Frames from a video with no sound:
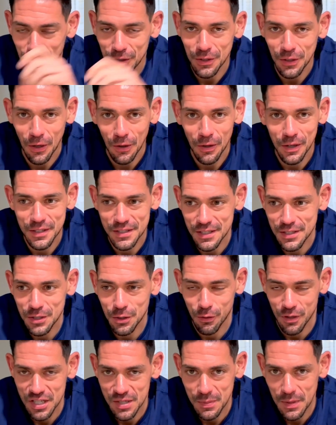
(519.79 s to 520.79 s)
you know, because it's
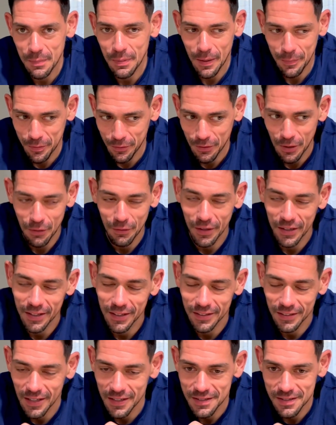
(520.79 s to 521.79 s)
crispy pepperoni
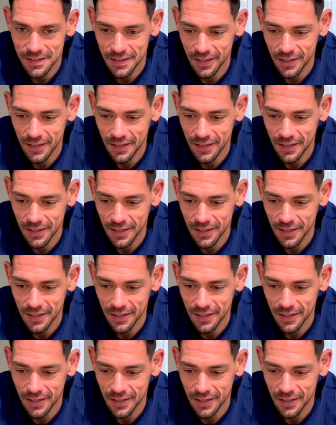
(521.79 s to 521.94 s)
and that,